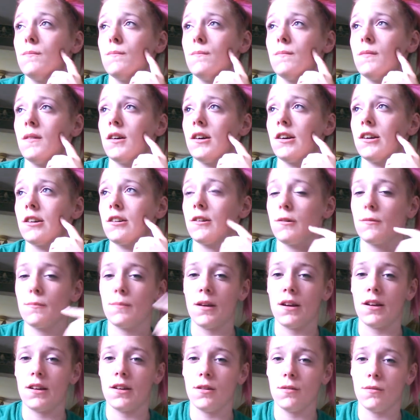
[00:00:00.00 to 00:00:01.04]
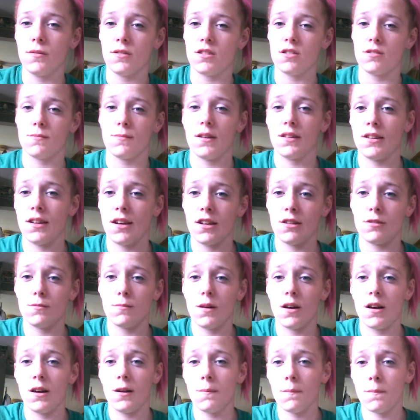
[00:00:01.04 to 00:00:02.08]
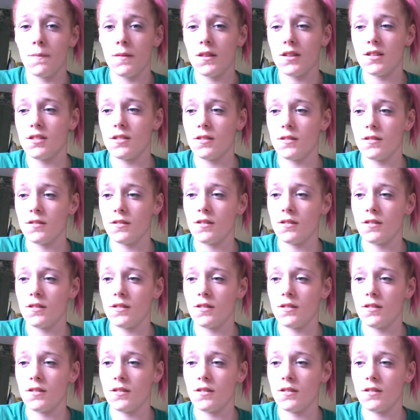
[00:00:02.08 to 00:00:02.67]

My Grandma Peggy, which is my dad's mom, she